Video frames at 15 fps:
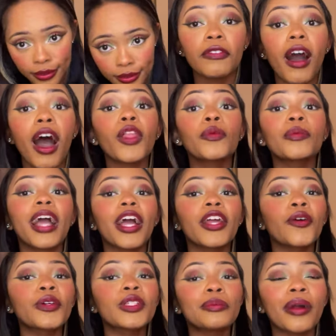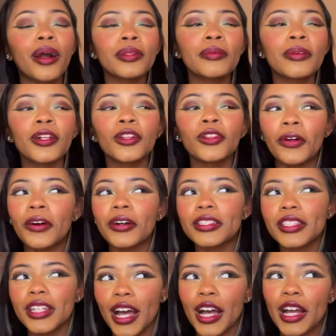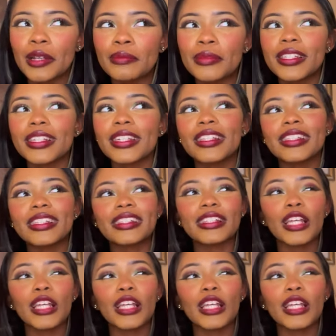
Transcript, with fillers: Follow me. I know it's probably been a long time since